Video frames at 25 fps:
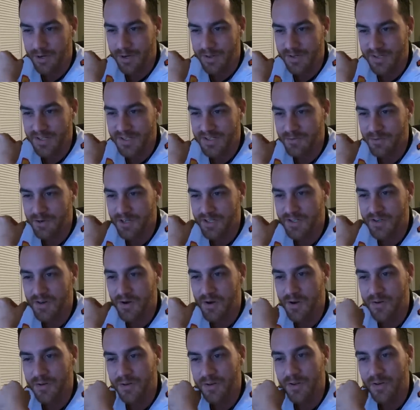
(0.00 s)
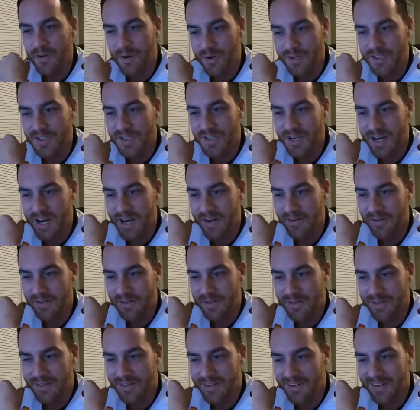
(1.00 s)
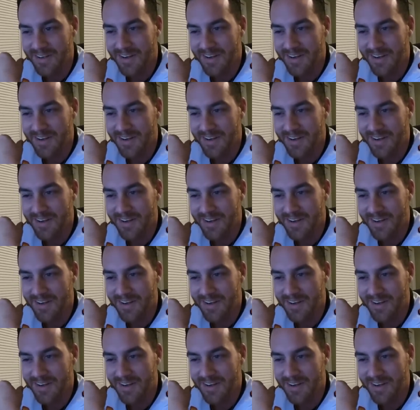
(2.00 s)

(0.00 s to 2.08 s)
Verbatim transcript: and this one's called Clarkson Island.